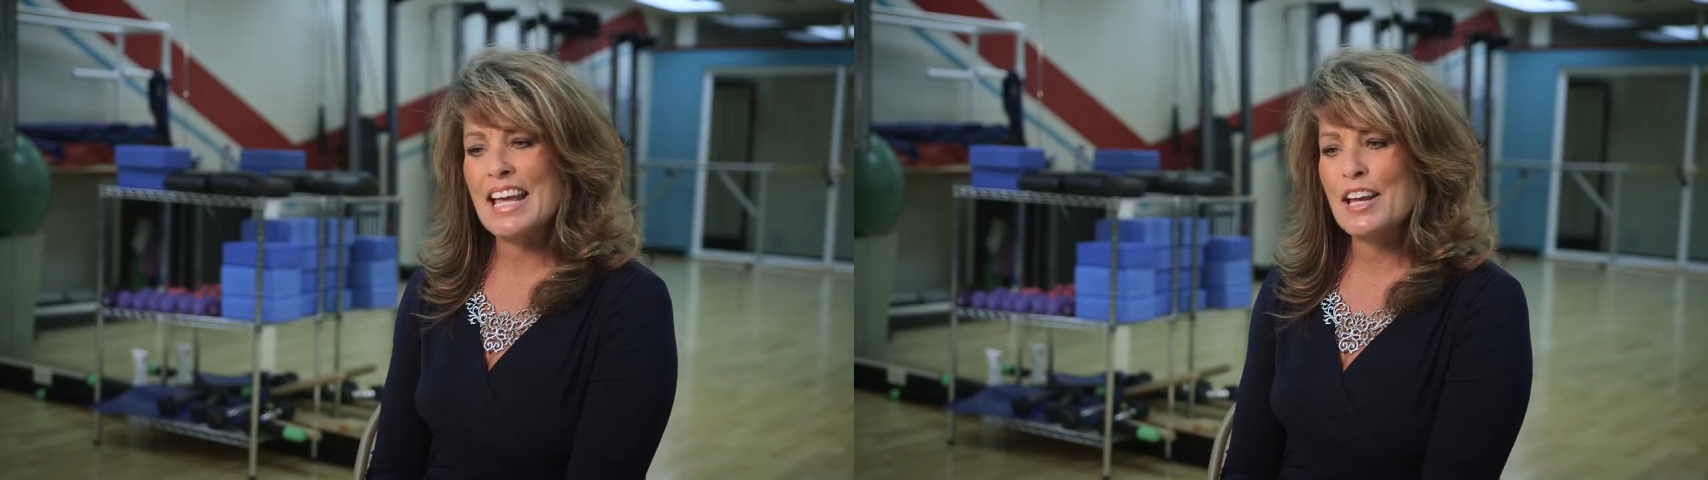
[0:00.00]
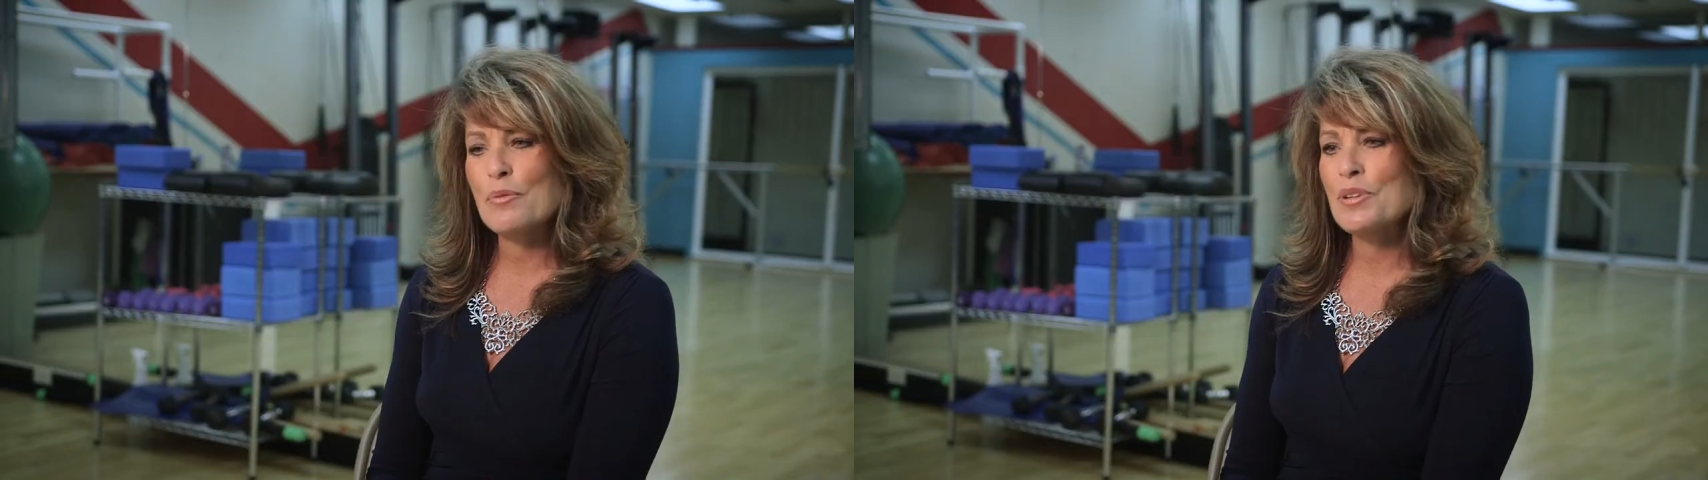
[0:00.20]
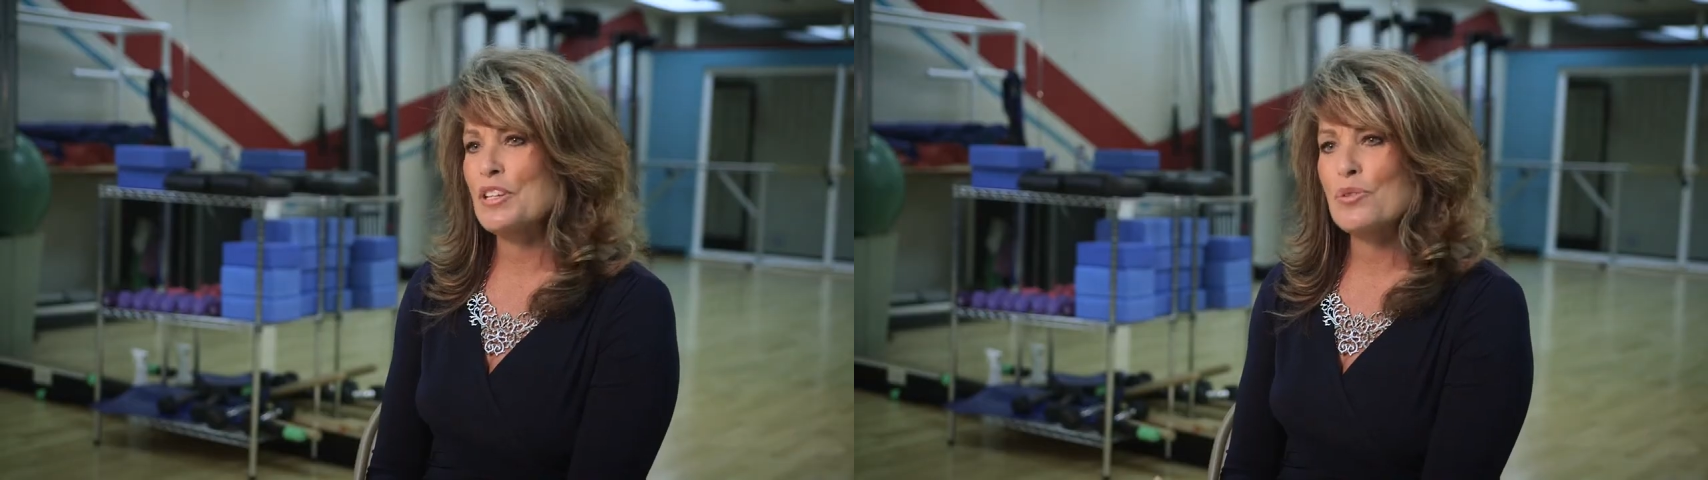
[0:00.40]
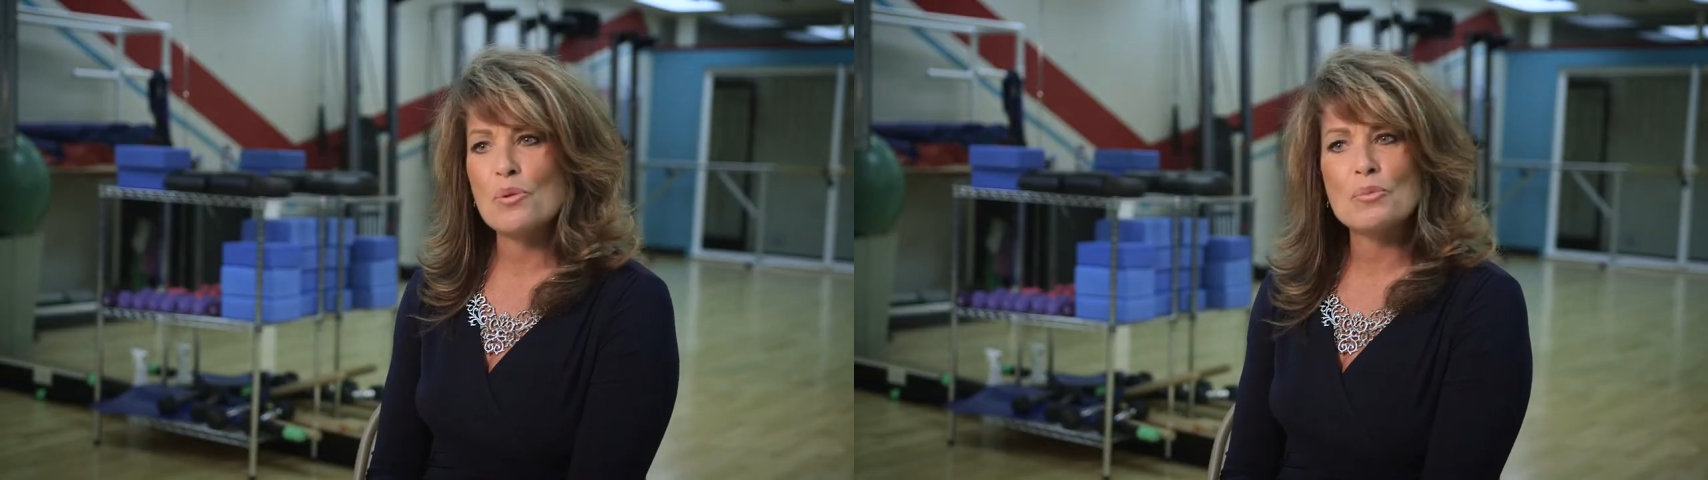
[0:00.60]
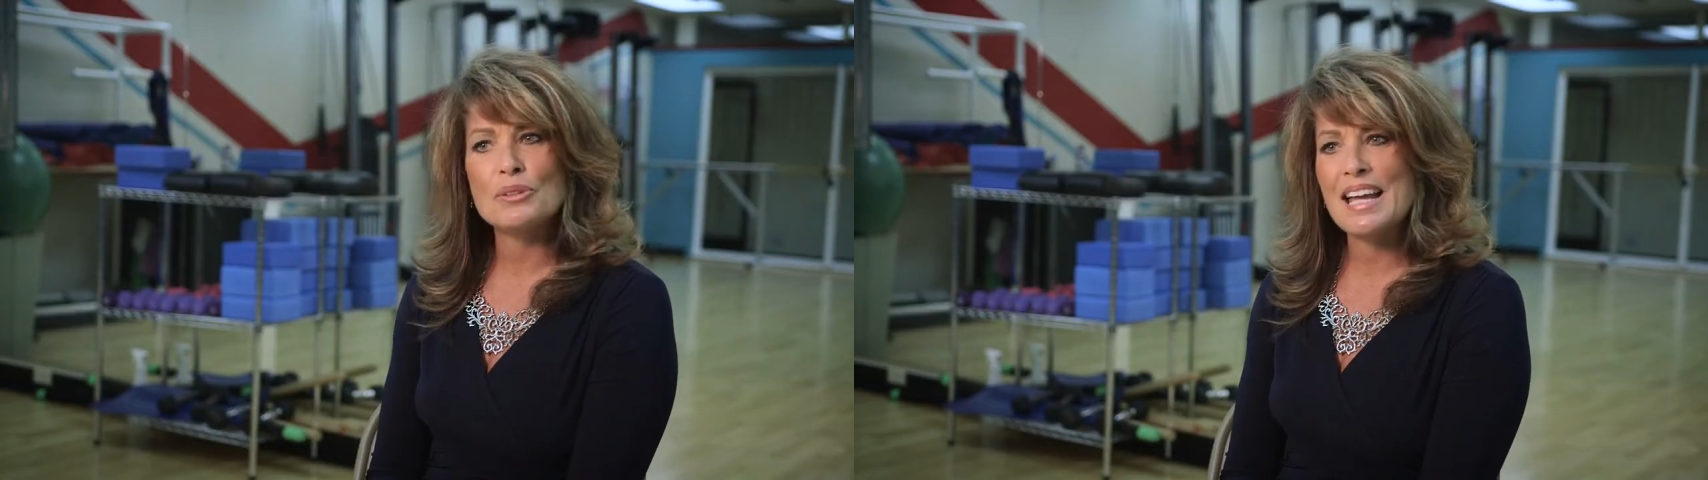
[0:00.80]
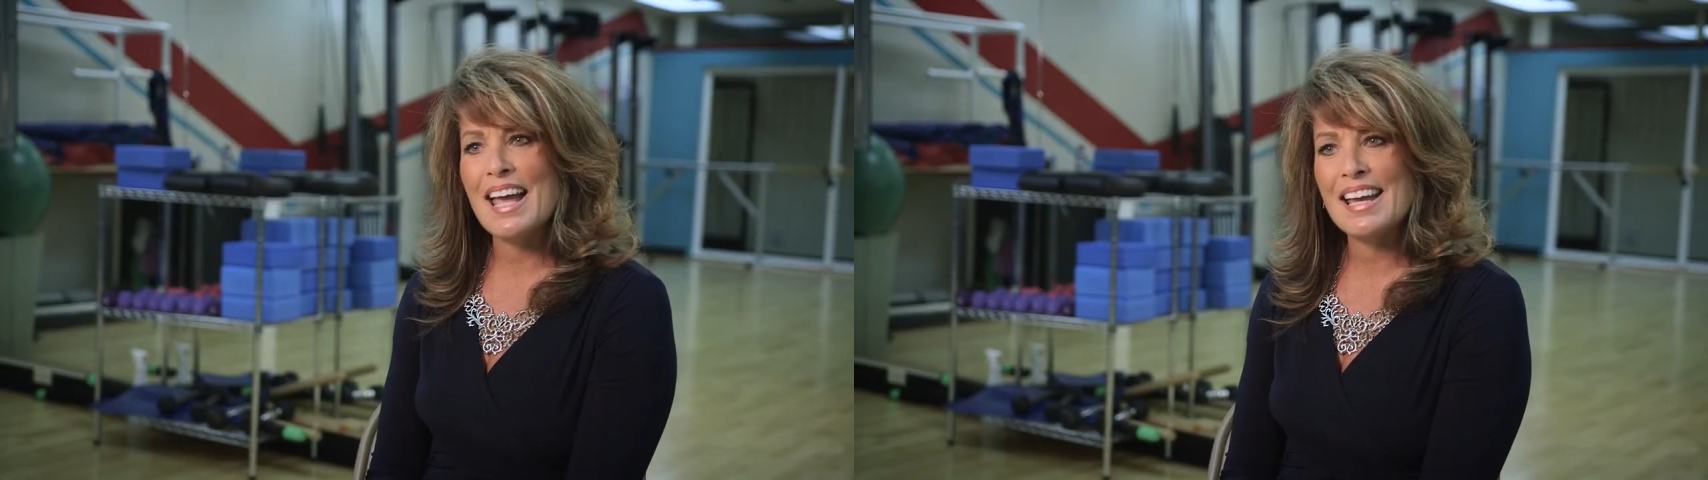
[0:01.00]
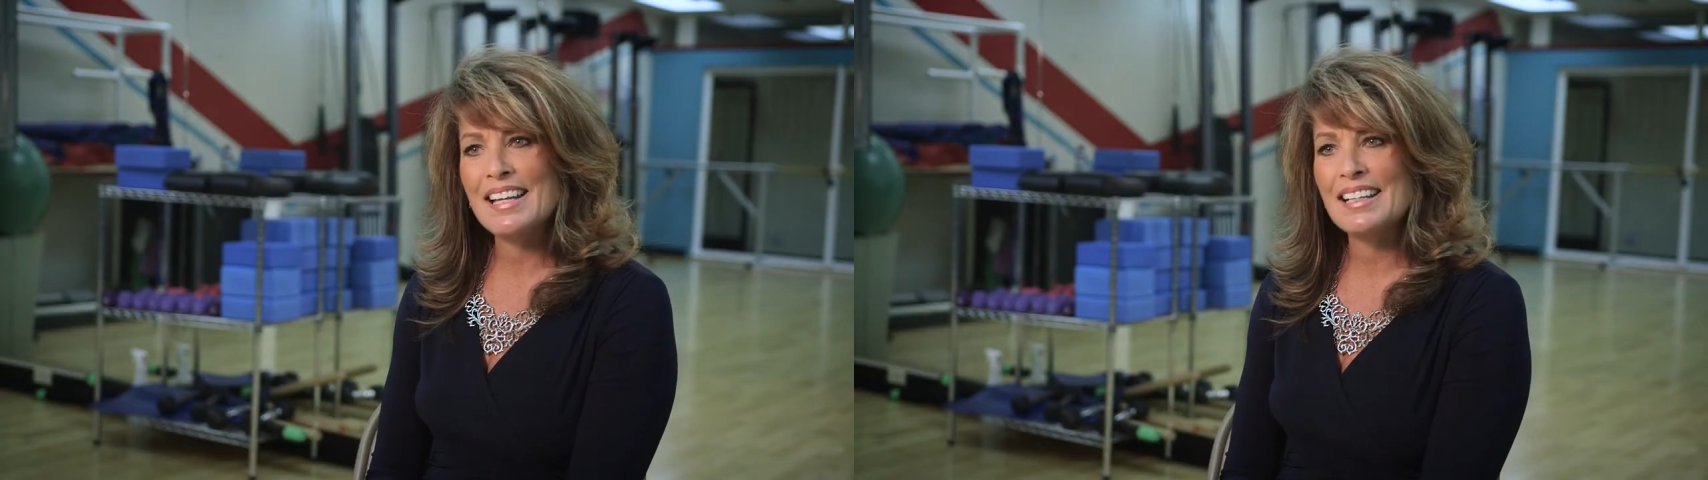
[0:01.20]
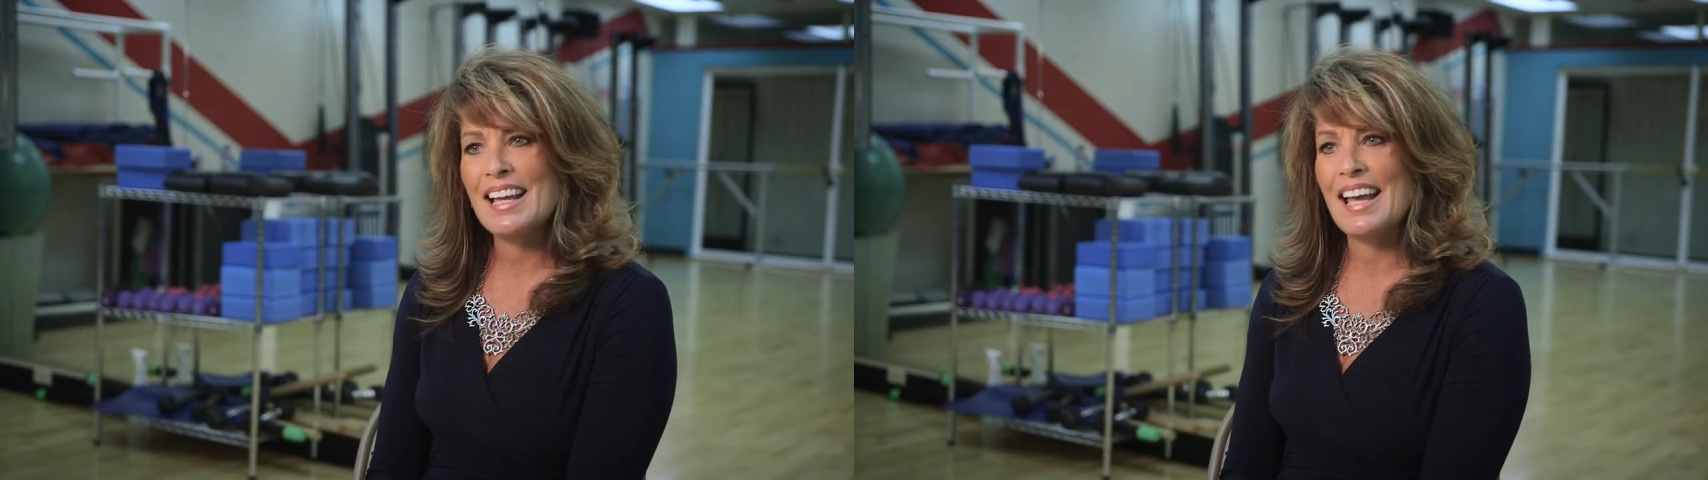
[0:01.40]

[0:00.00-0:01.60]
day was a normal day,